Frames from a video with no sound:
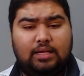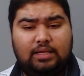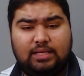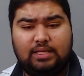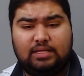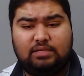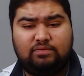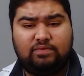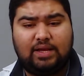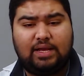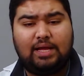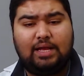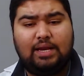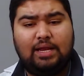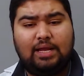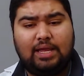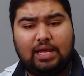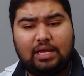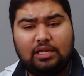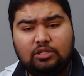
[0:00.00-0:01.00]
This figure
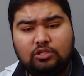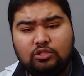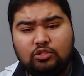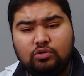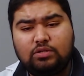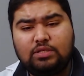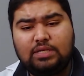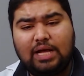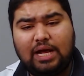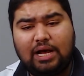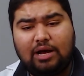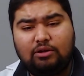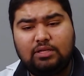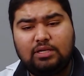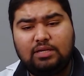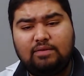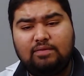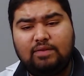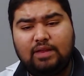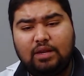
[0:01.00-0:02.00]
again shows how
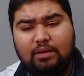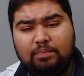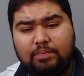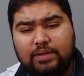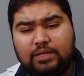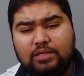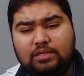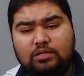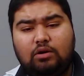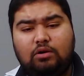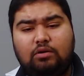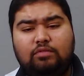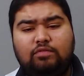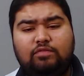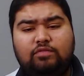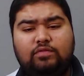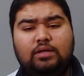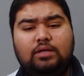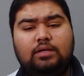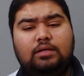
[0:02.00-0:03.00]
the development
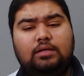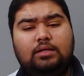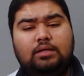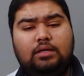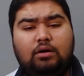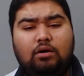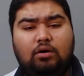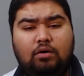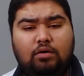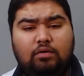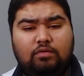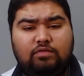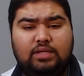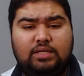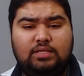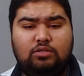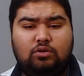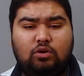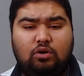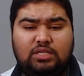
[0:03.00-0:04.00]
of the of
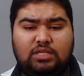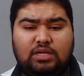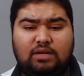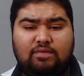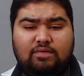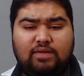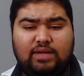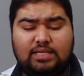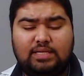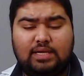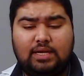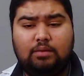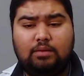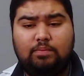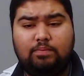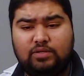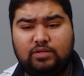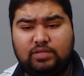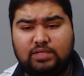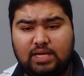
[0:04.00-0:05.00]
this otic vesicle
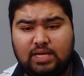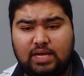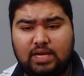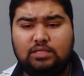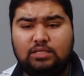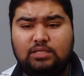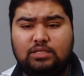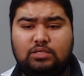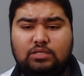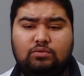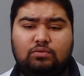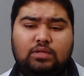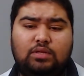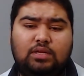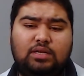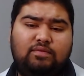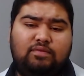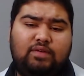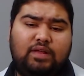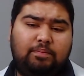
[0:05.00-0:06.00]
proceeds to
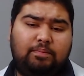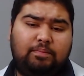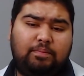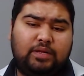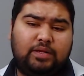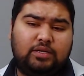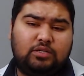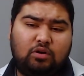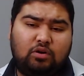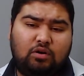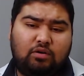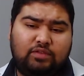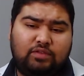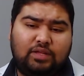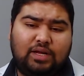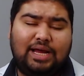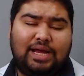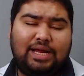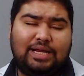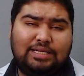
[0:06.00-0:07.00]
the development of
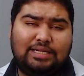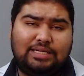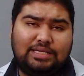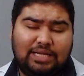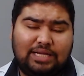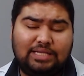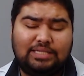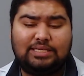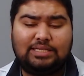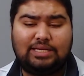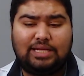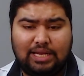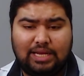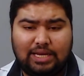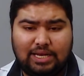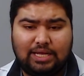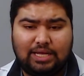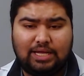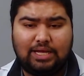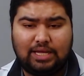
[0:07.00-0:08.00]
the adult
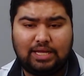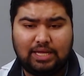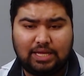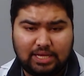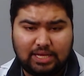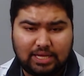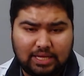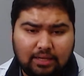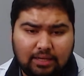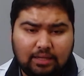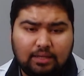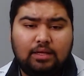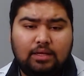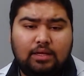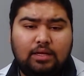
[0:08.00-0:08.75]
inner ear.